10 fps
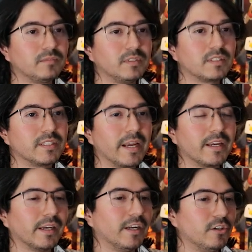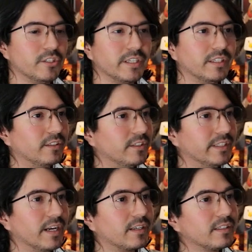Psychic Energy in their
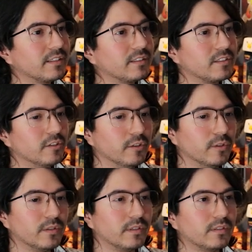deck too.